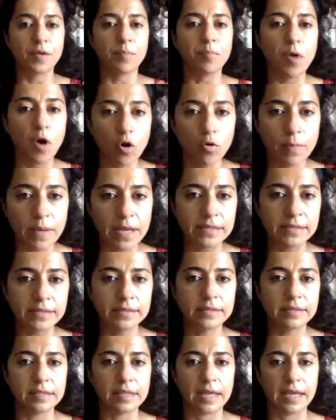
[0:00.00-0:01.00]

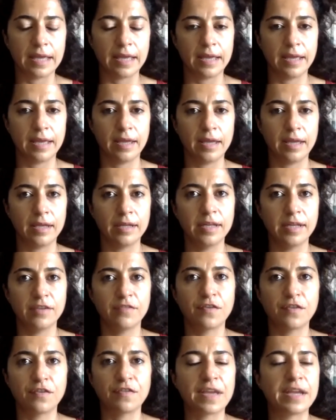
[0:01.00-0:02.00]
moment,
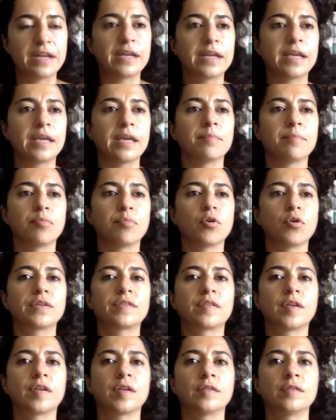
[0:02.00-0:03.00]
live a very
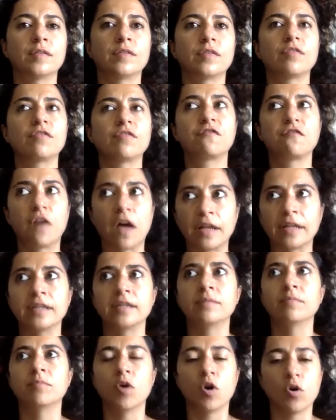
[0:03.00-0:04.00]
important,
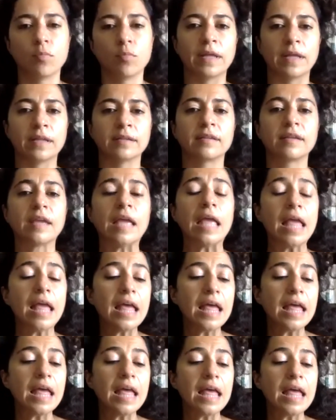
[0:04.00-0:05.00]
fun moment
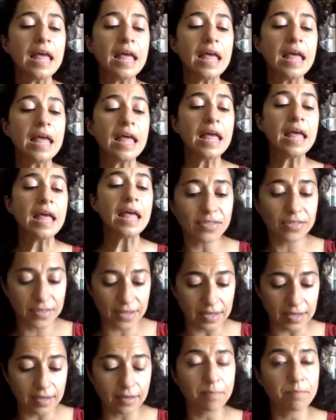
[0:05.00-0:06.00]
that I
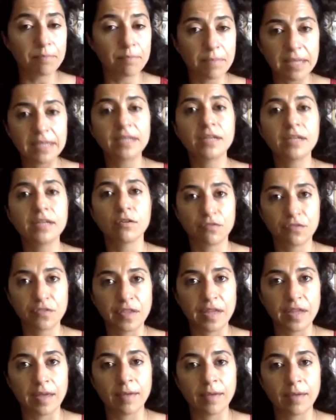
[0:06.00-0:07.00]
think many of
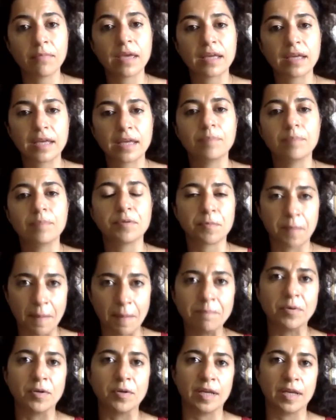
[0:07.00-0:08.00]
them keep
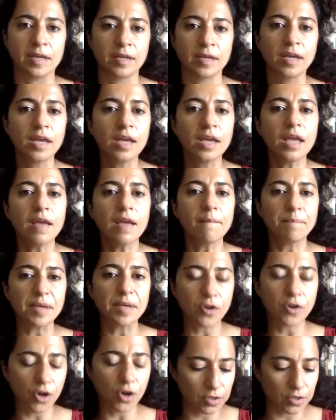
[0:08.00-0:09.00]
remembering,
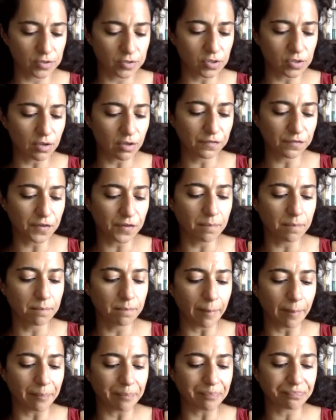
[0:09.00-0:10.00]
because
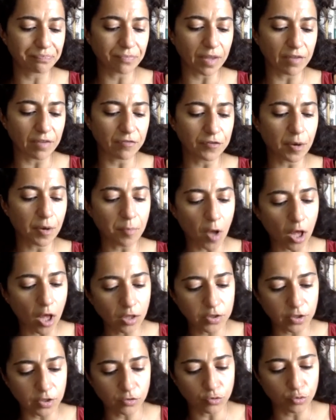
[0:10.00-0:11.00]
from all
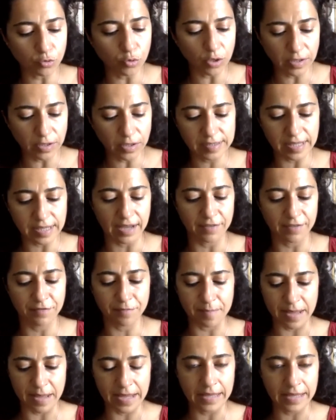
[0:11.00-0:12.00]
the tours I've
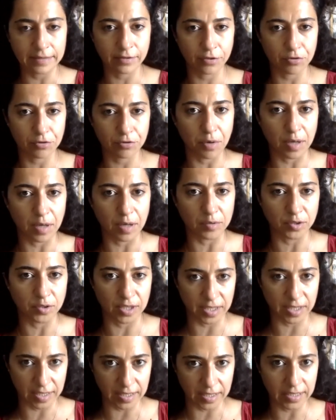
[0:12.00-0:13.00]
made throughout
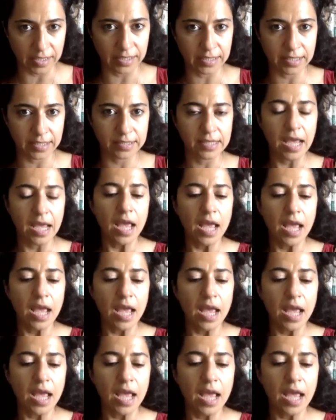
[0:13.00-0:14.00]
the years,
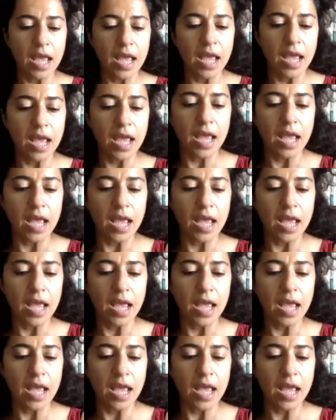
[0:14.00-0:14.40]
we've